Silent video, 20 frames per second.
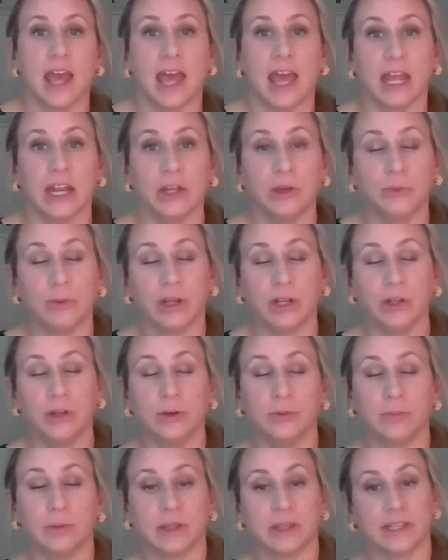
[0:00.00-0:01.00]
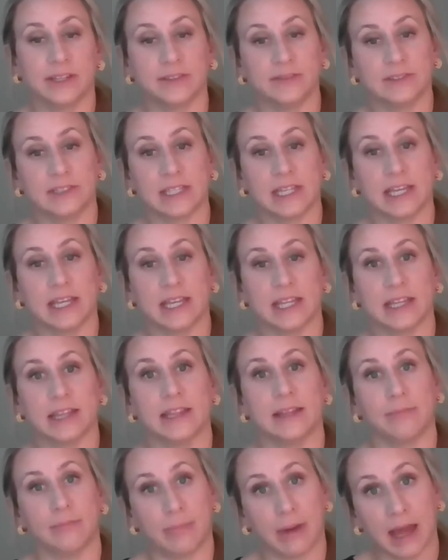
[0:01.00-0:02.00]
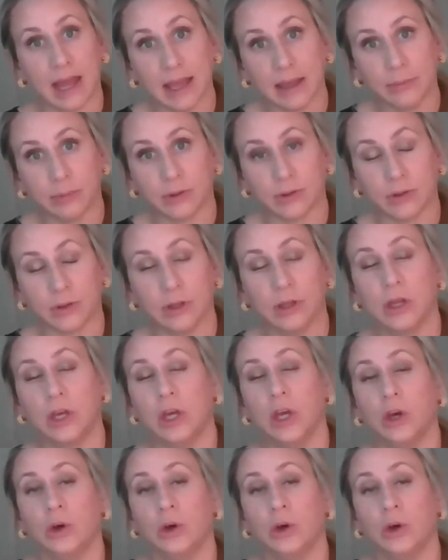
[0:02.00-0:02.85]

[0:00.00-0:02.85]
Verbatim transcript: anyone who believes in the Bible